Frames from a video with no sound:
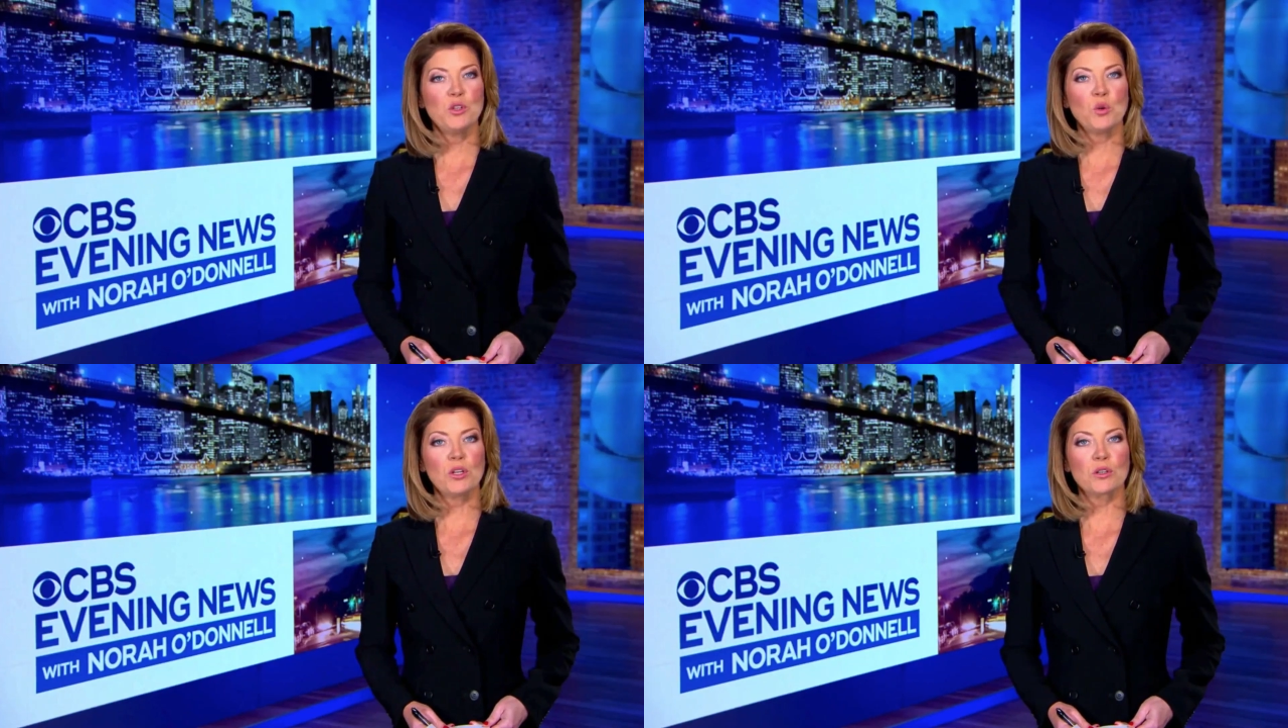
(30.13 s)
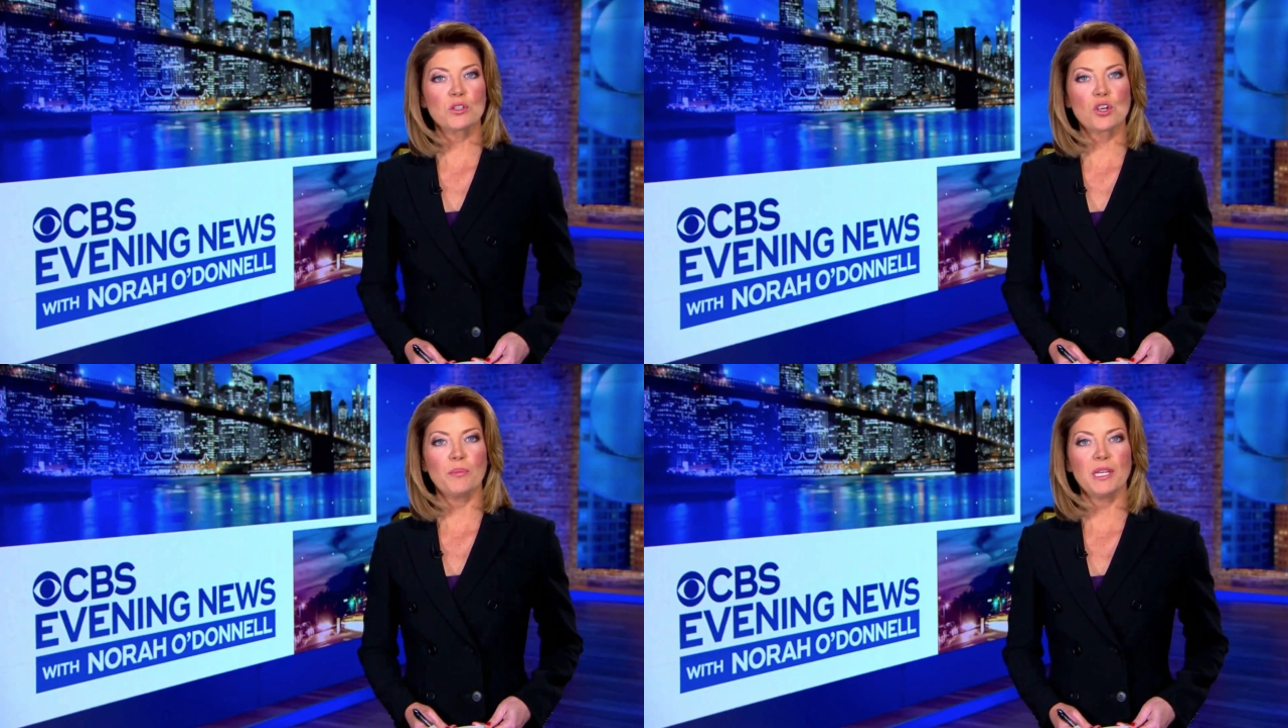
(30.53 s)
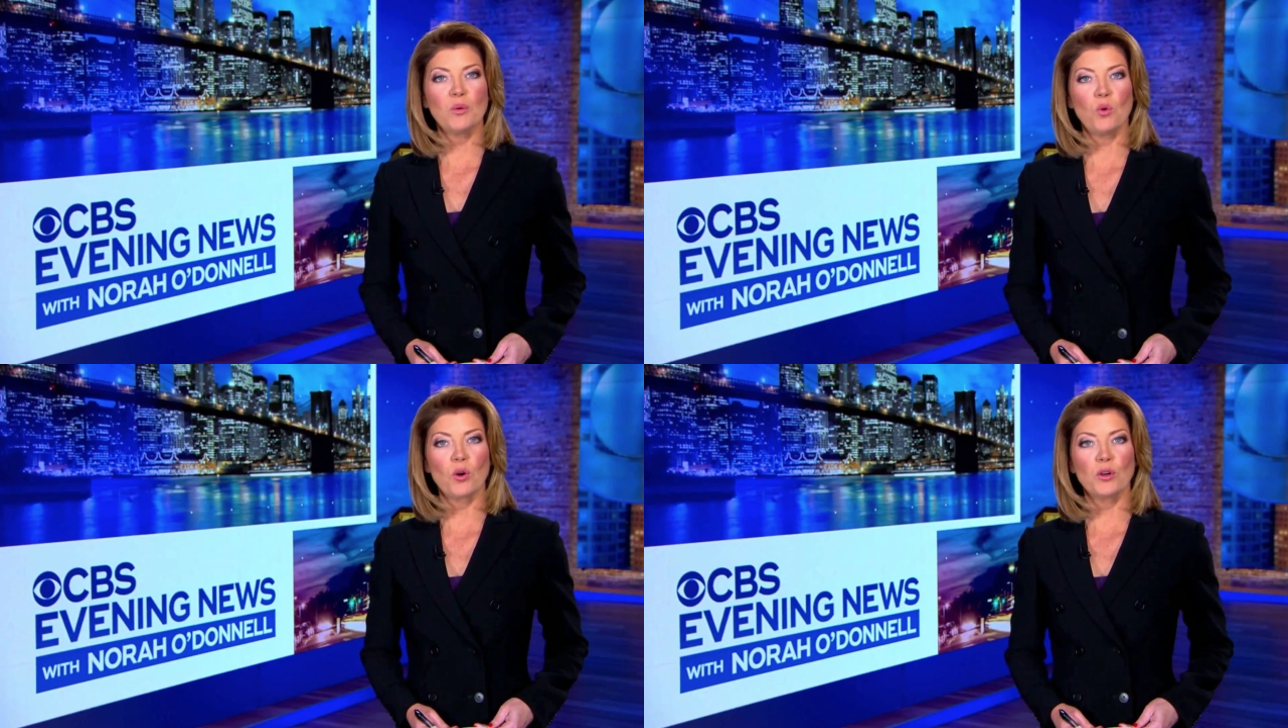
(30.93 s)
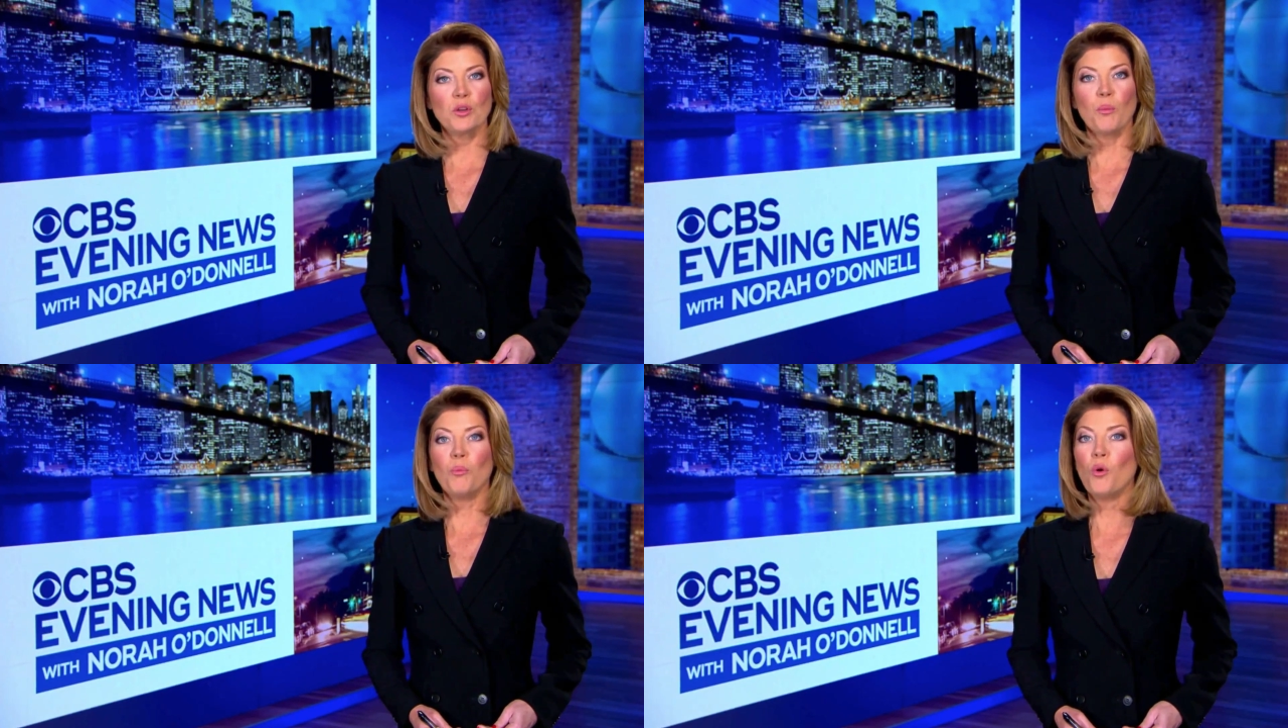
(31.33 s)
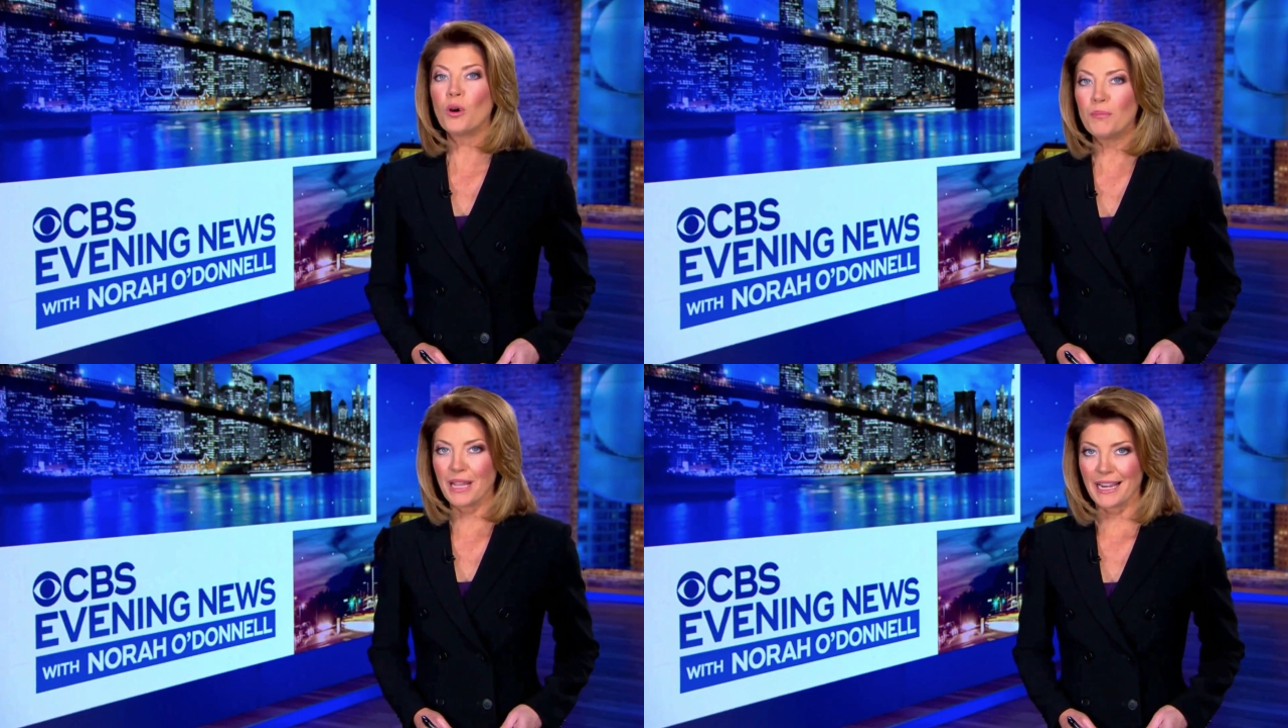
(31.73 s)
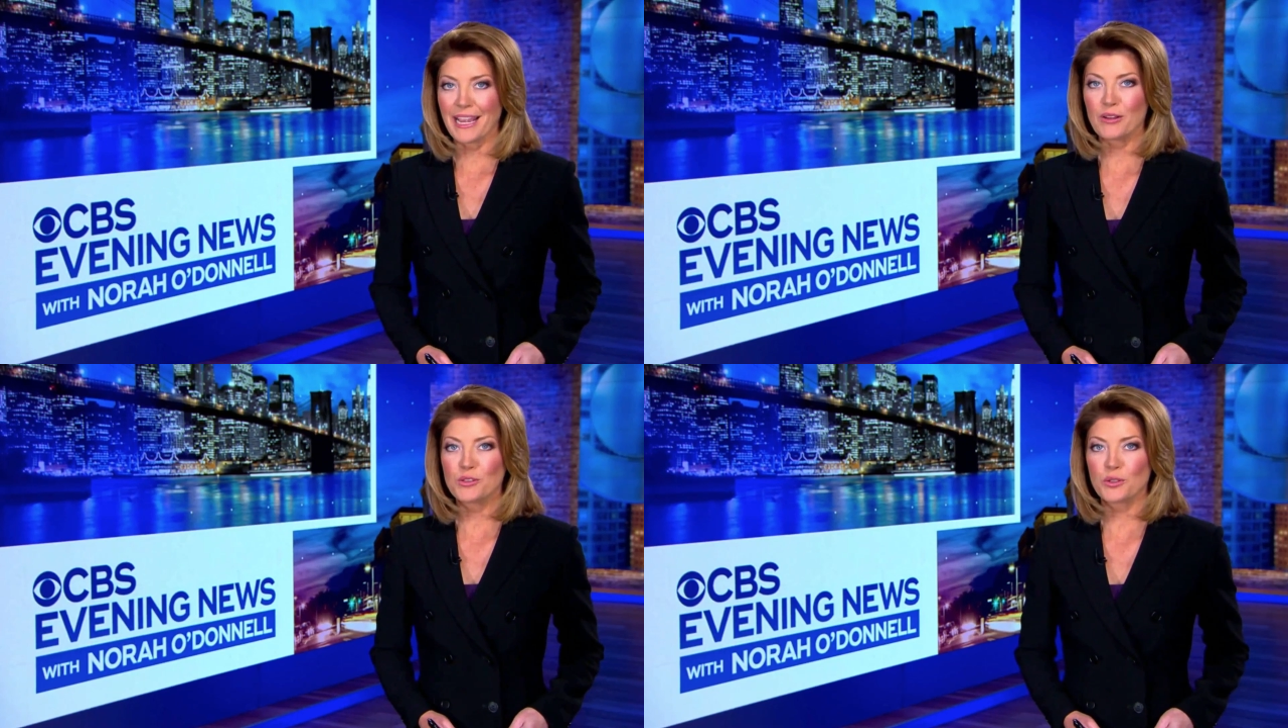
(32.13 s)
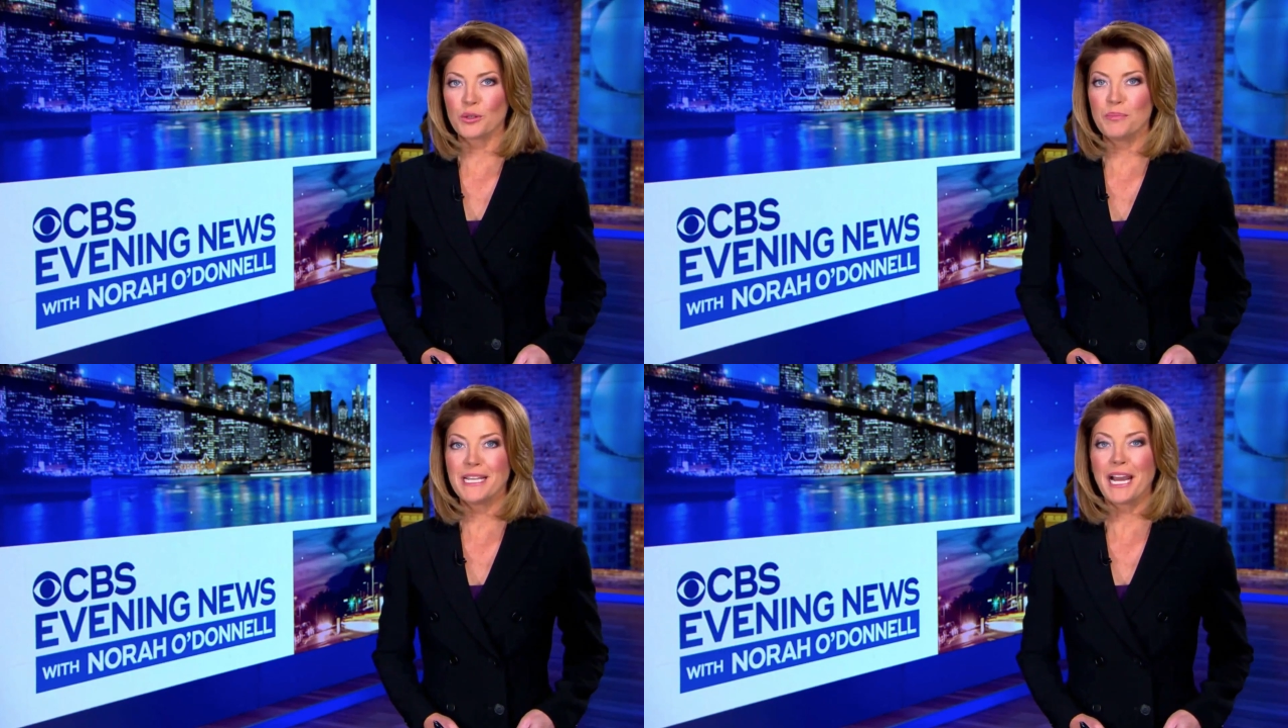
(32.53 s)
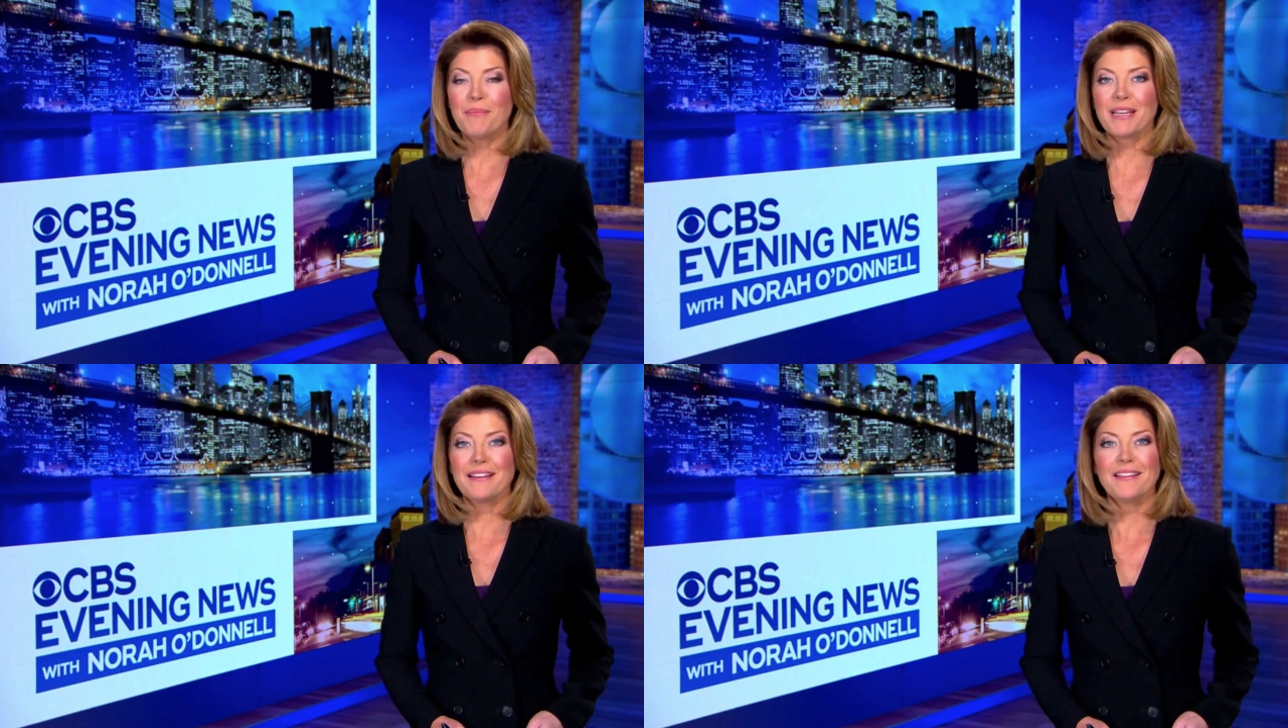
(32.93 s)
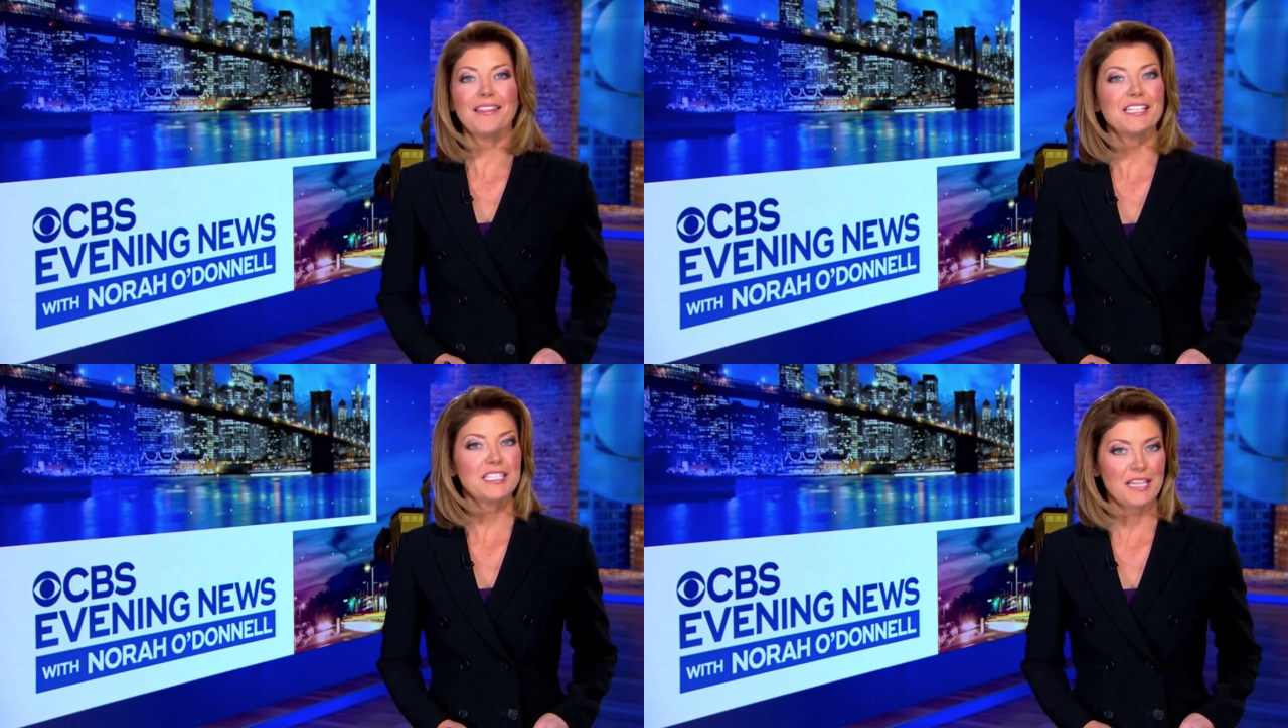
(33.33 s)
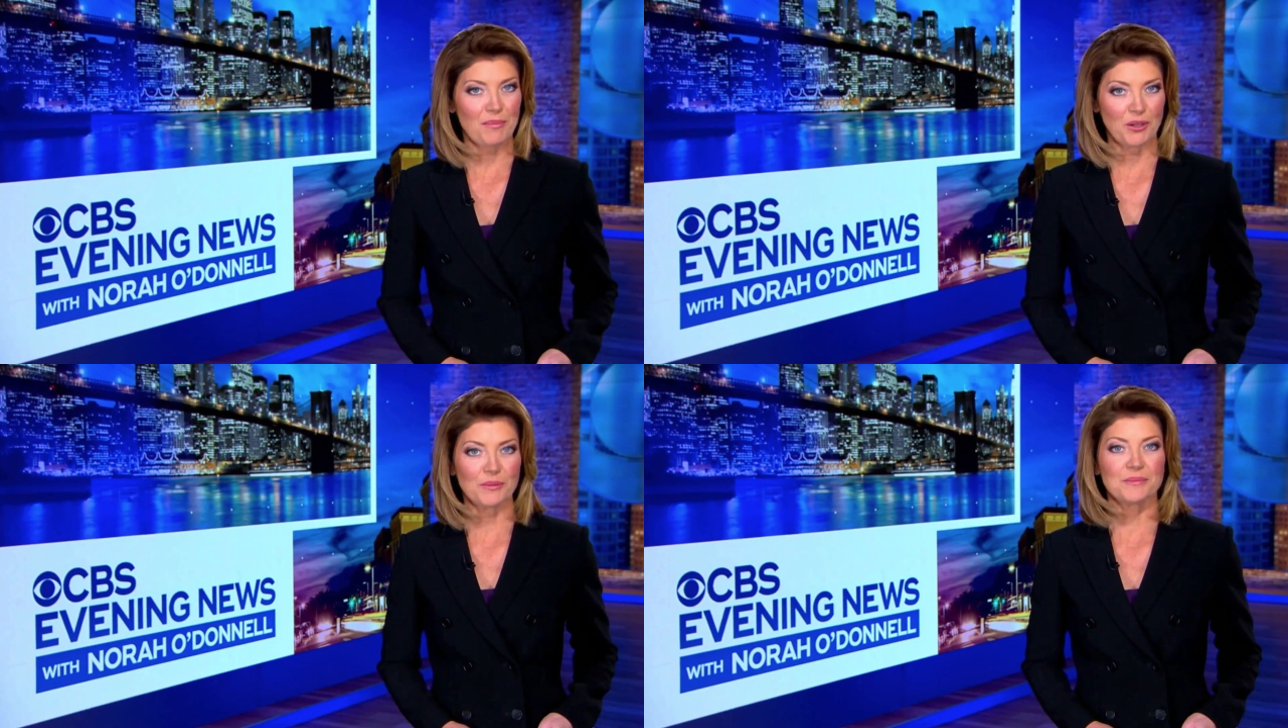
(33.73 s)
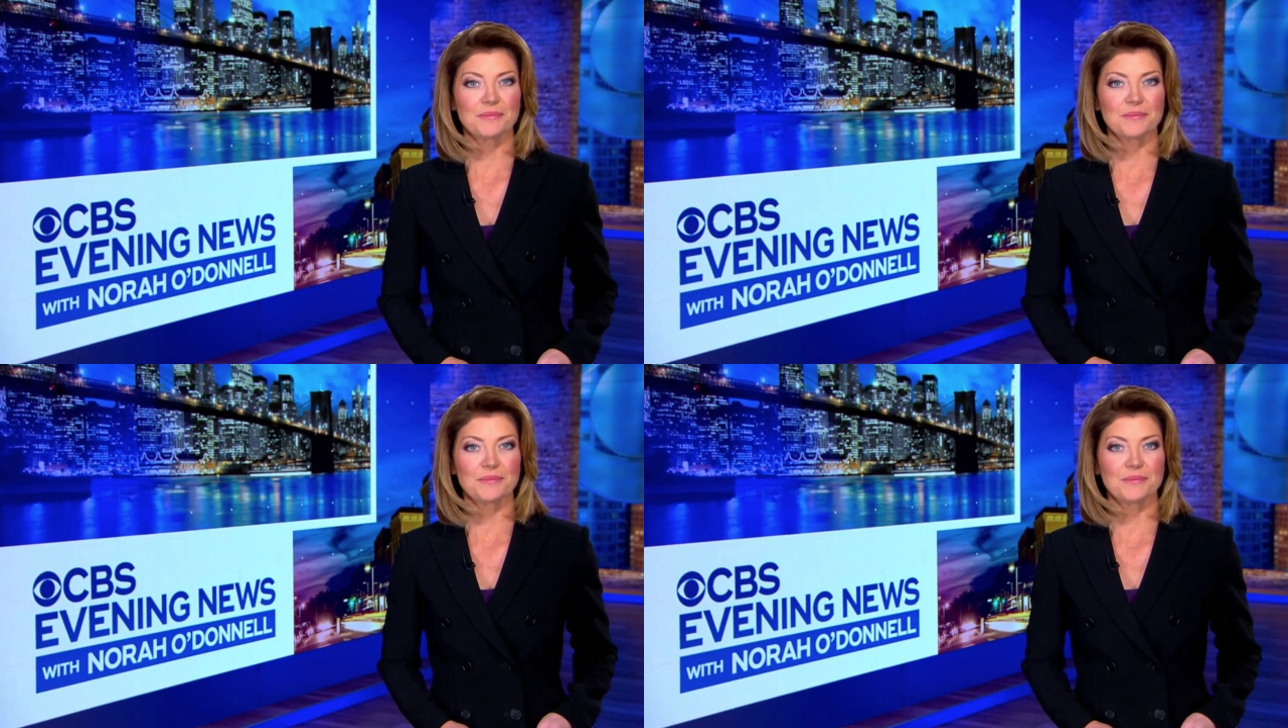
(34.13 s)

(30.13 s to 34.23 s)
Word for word: New Yorkers are being warned more blackouts could be coming this summer.